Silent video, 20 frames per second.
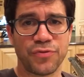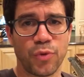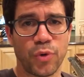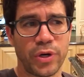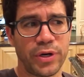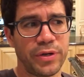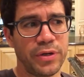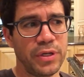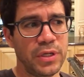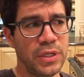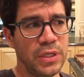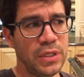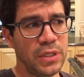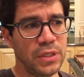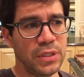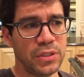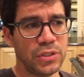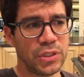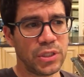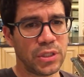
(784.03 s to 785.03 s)
for it.
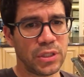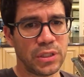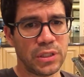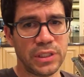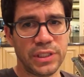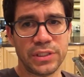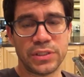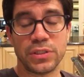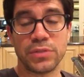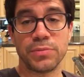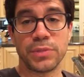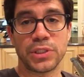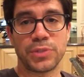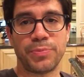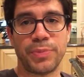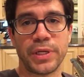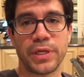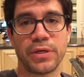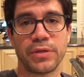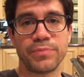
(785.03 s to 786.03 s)
So the lease is
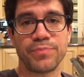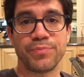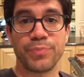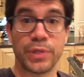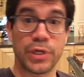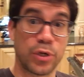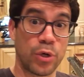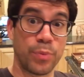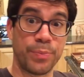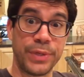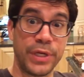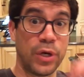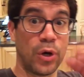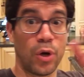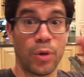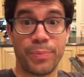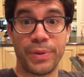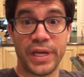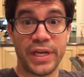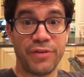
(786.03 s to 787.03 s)
much better, but it'll be
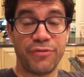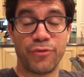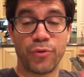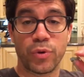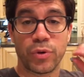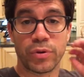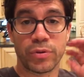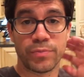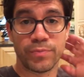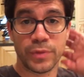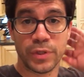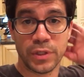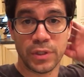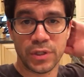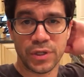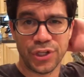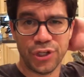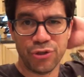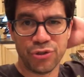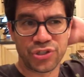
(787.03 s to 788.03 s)
all paid for.
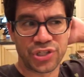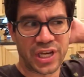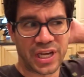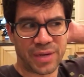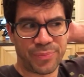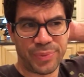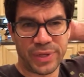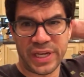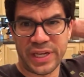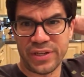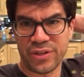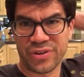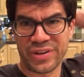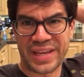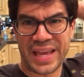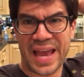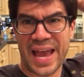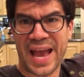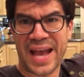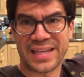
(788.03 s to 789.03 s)
You just gotta pay your
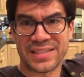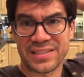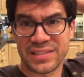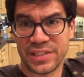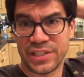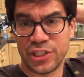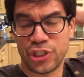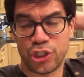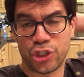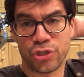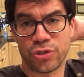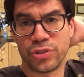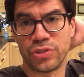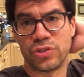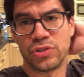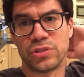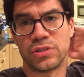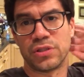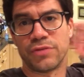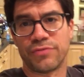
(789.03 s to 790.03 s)
gas and
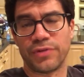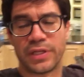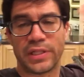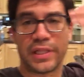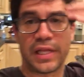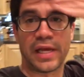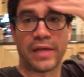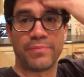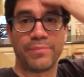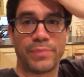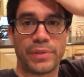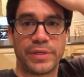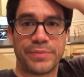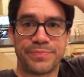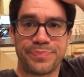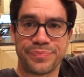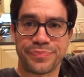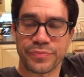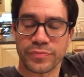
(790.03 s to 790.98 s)
insurance and stuff like that. But